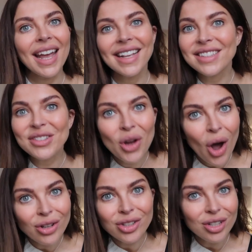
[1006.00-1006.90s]
is
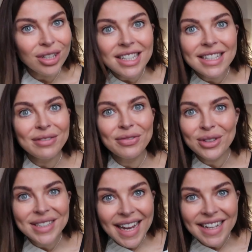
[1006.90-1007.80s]
not just for
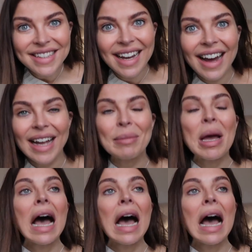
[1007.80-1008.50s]
daytime.